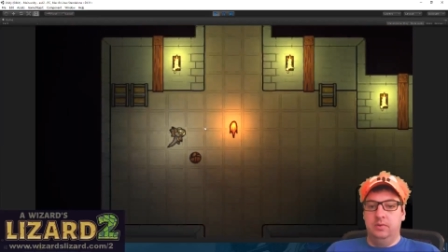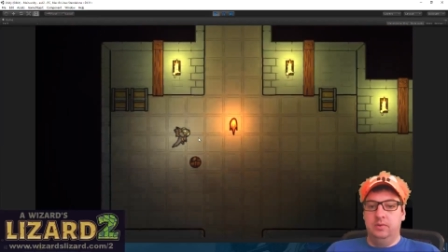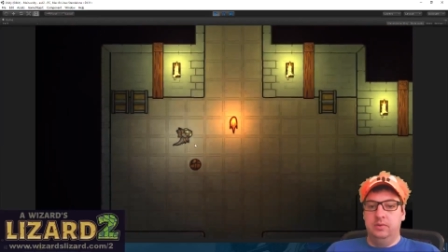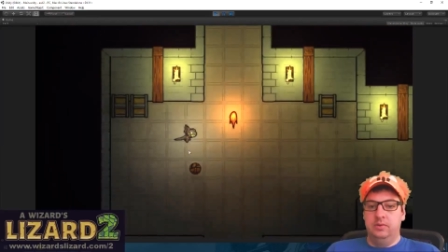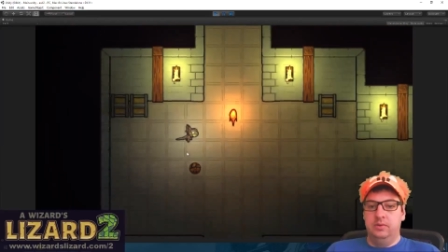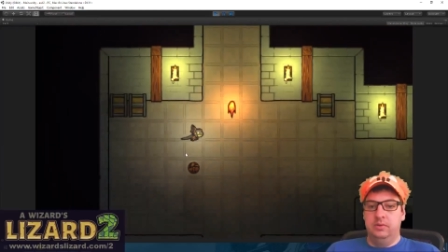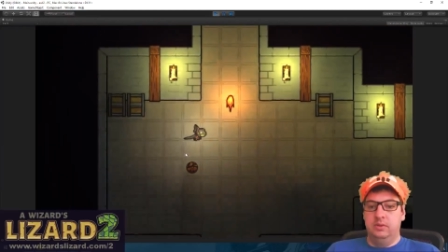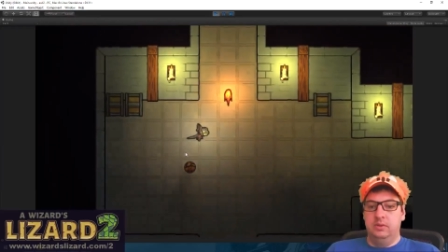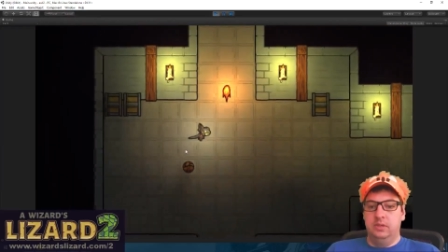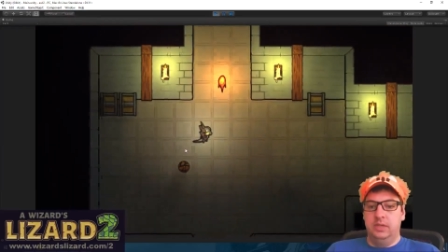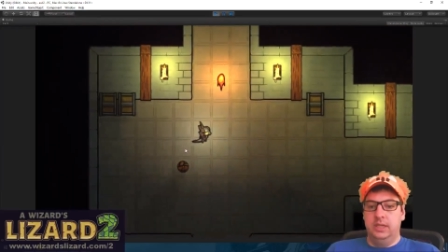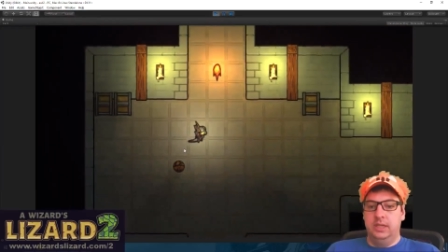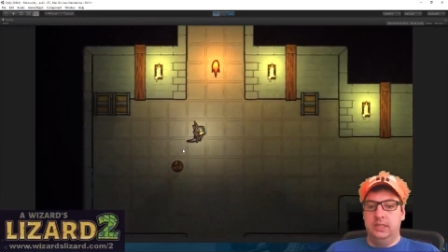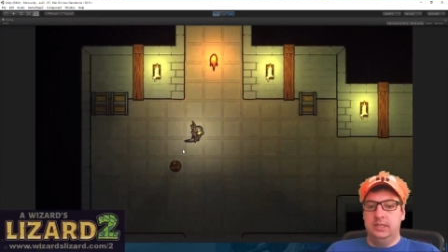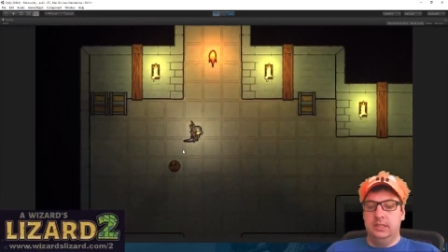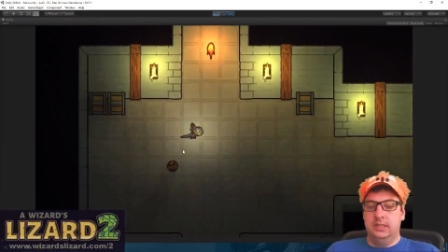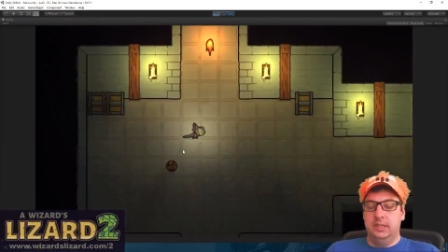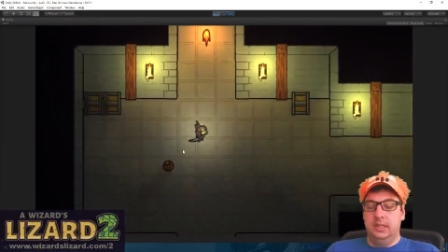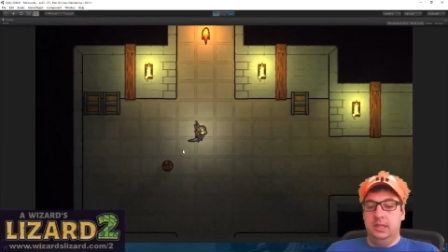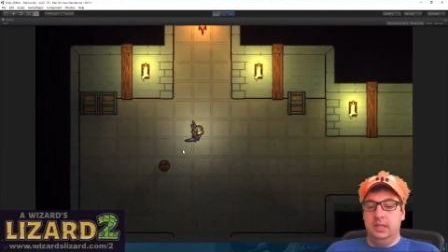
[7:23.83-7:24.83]

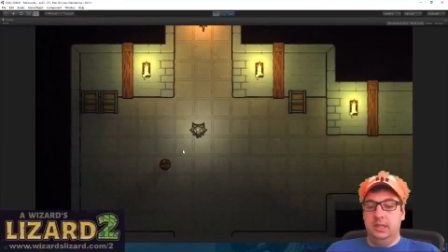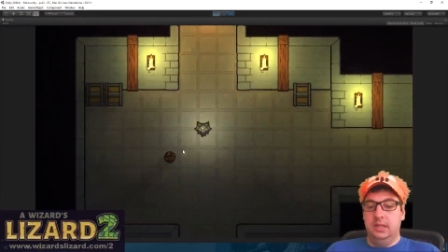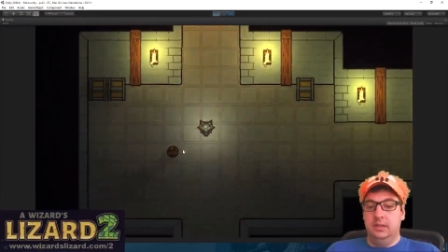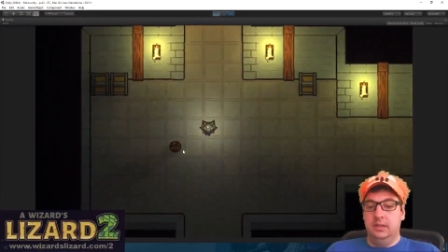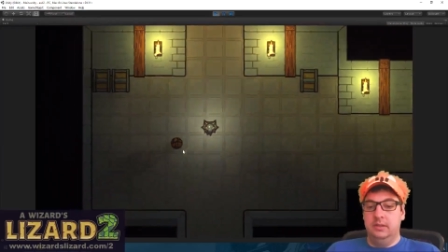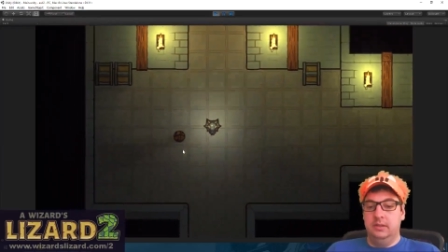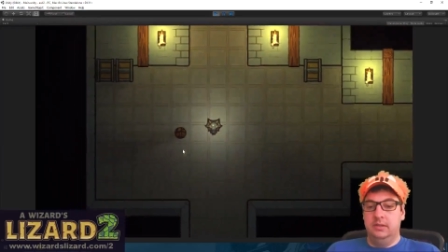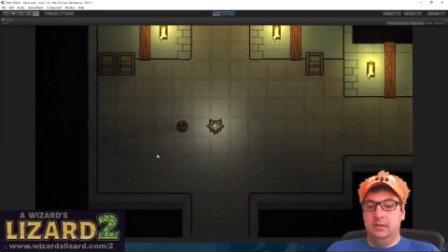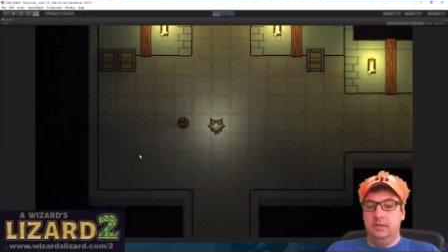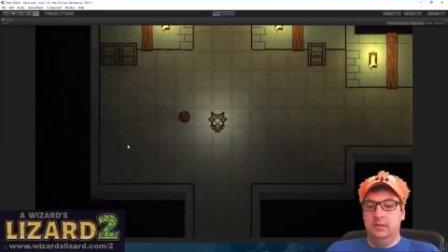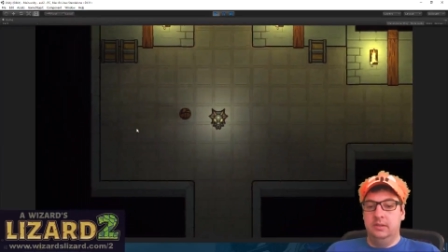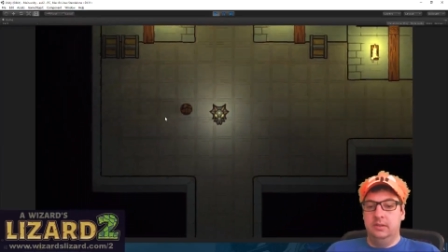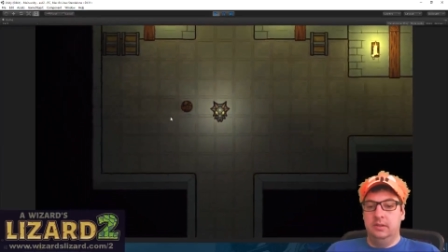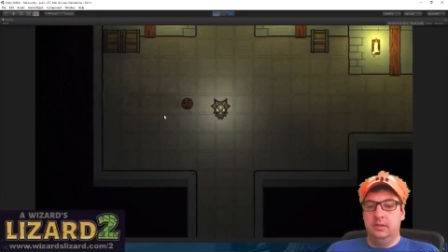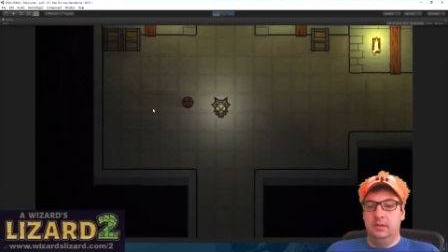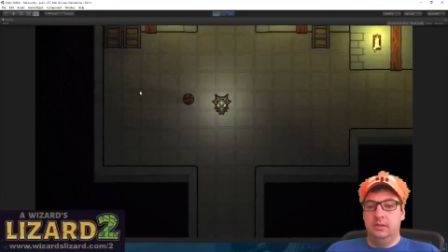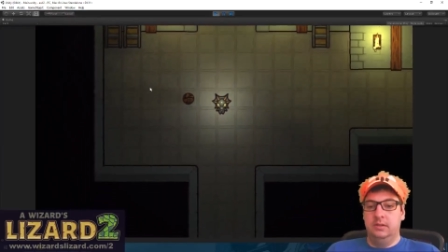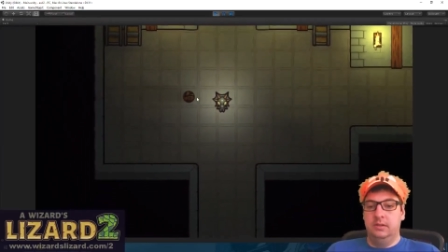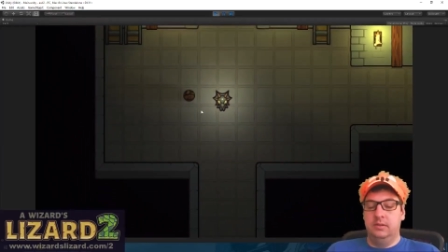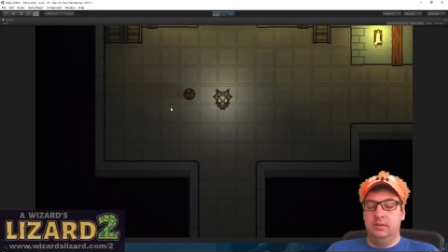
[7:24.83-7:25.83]
nicely,
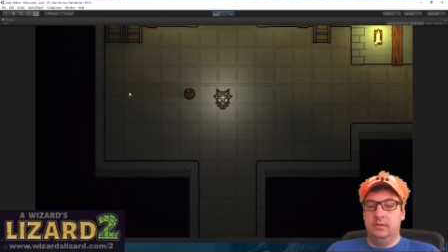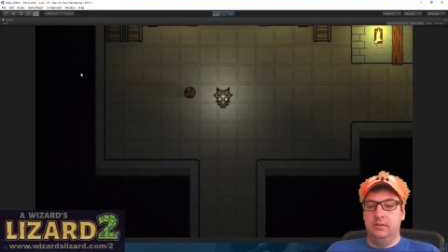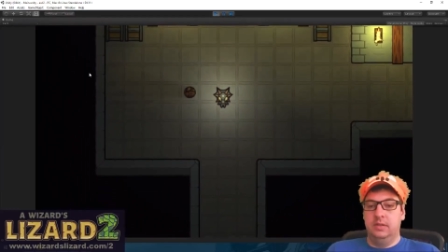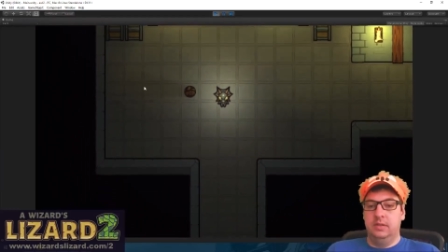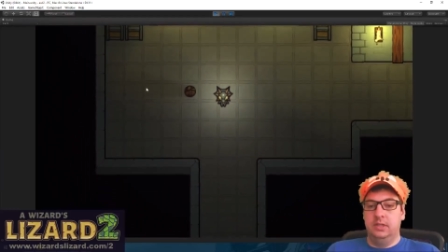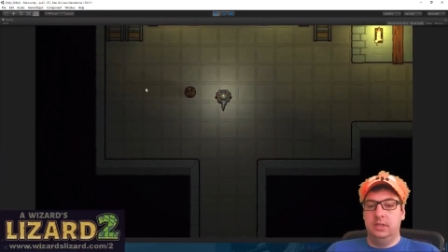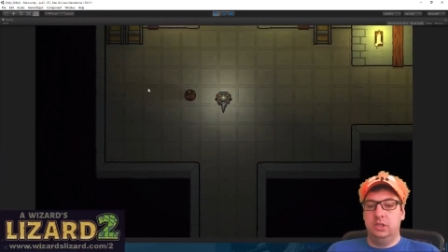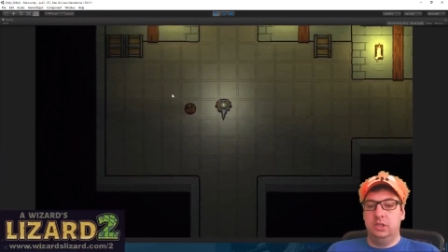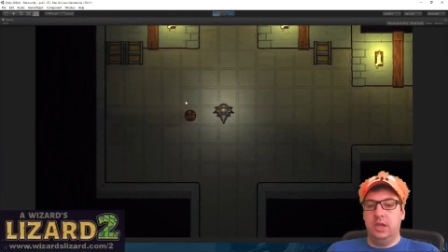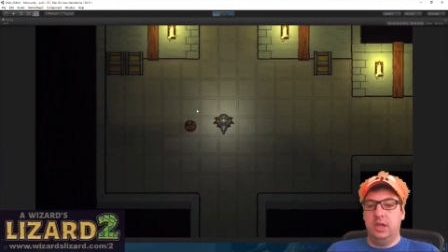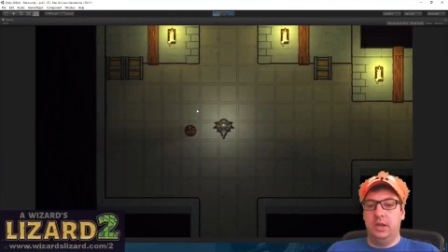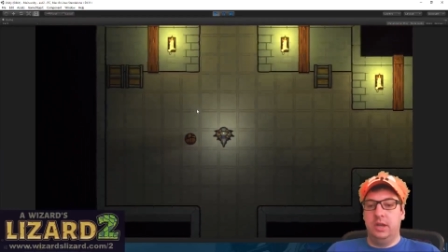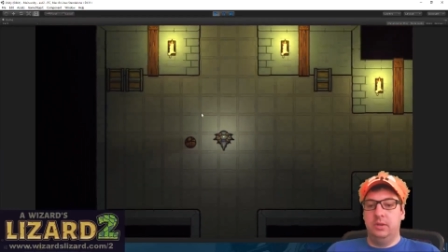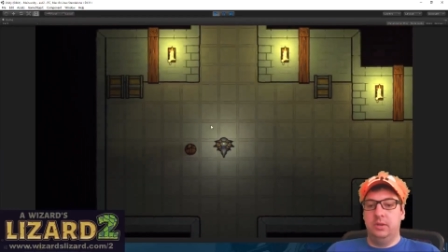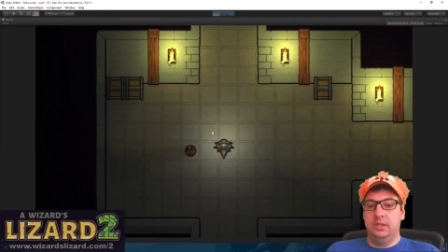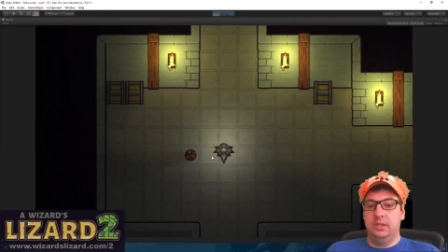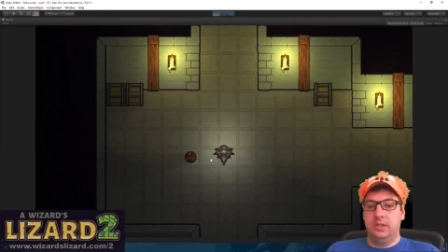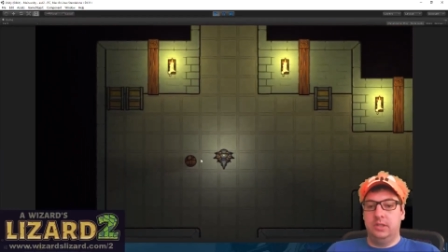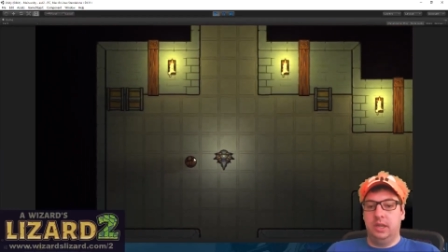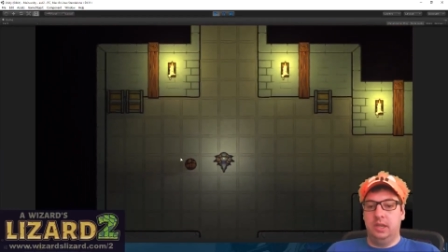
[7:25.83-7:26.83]
nice shadow
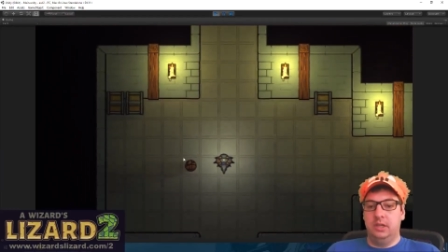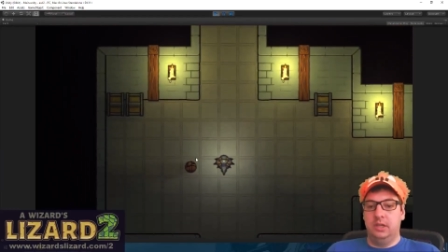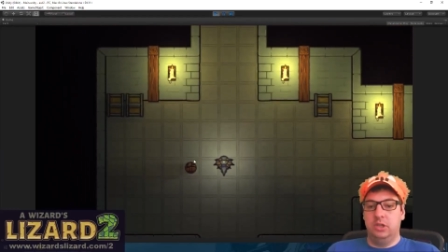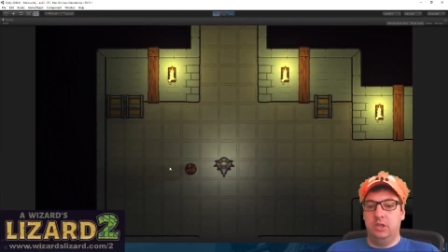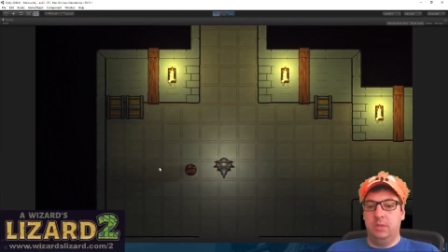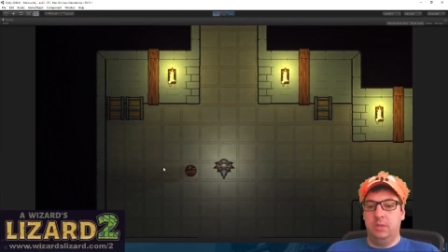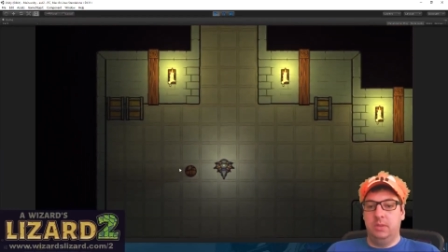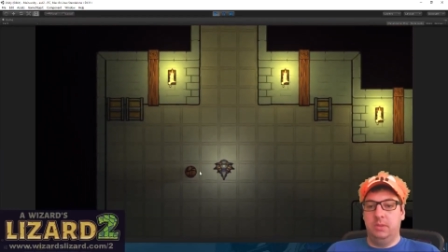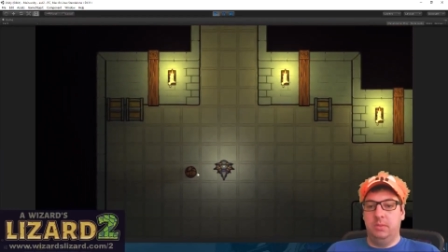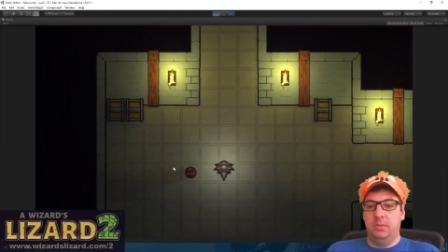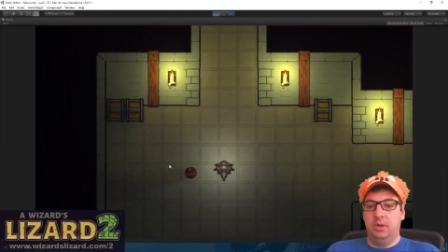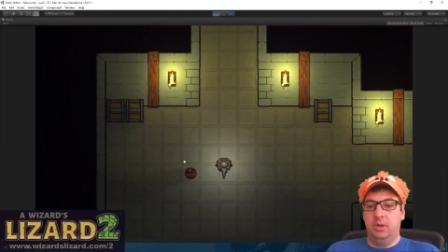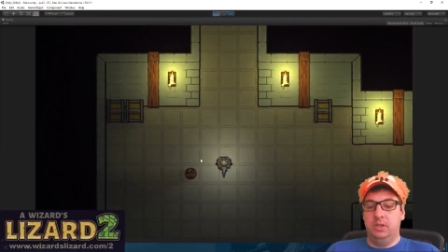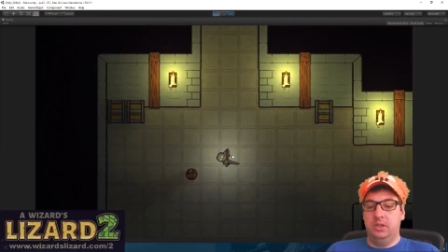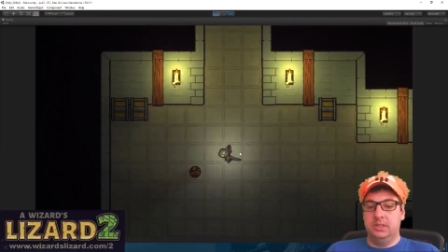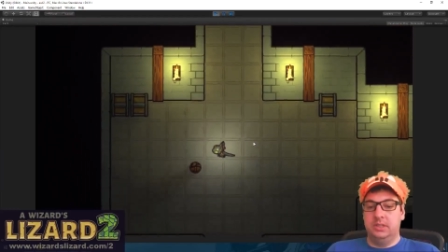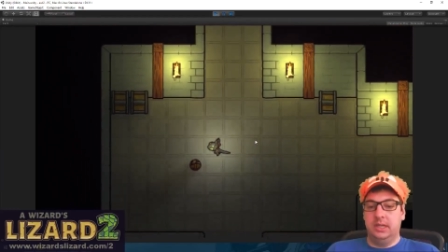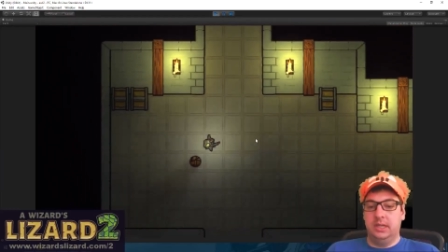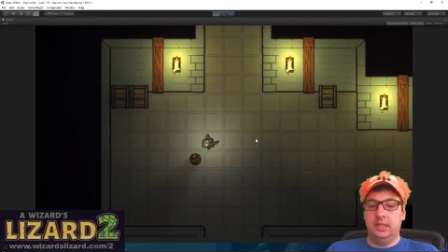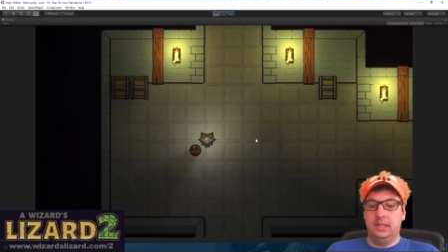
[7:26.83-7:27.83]
that's kind of the shape of the ball
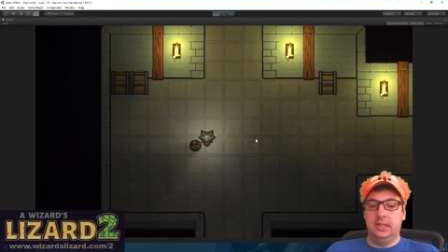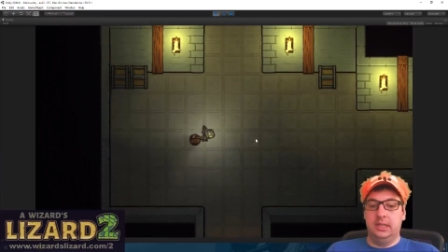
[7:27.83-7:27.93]
exactly.